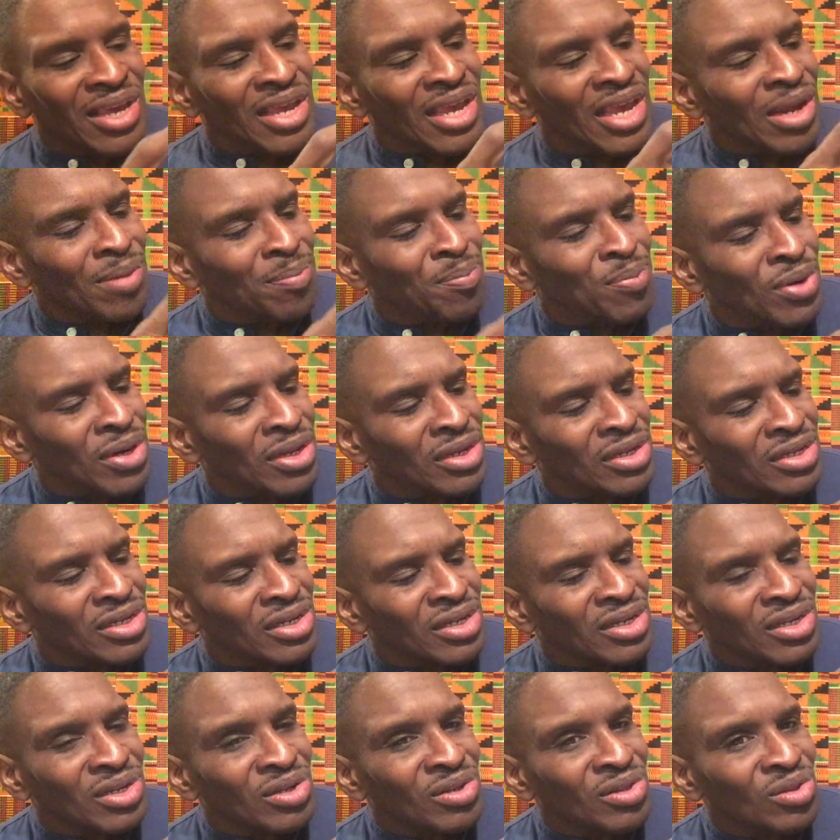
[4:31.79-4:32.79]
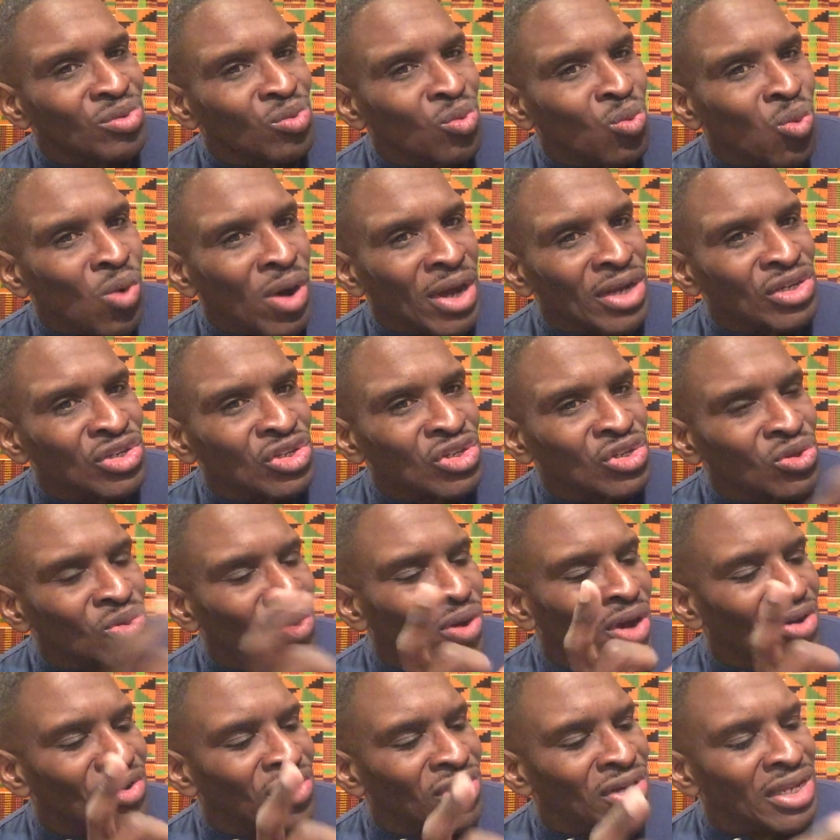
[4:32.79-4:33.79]
And put 1,
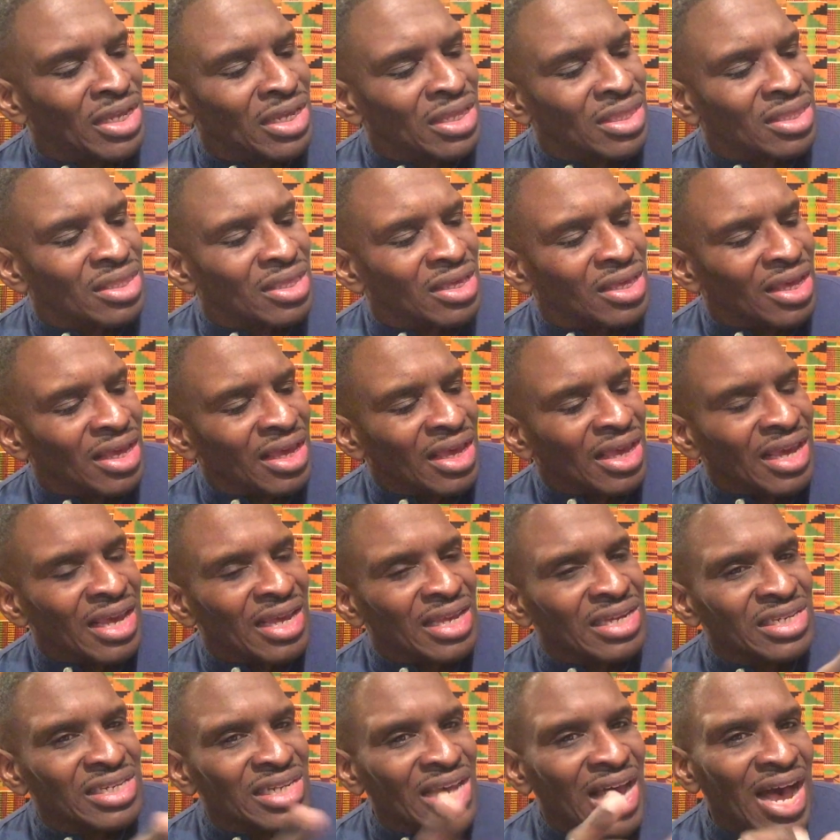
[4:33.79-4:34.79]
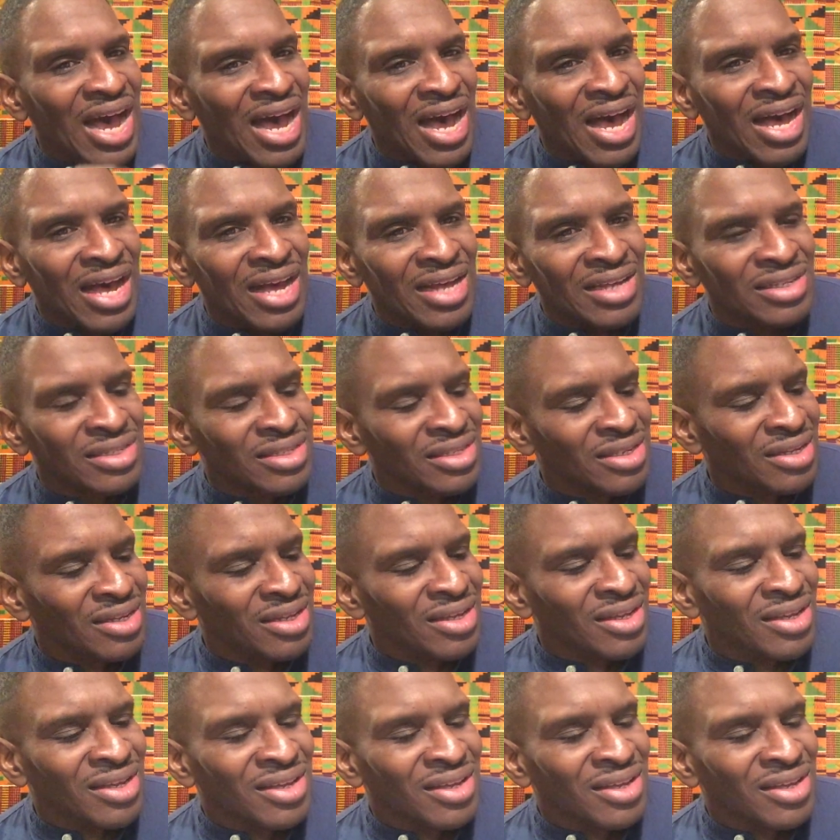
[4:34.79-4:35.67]
2 underneath, and tas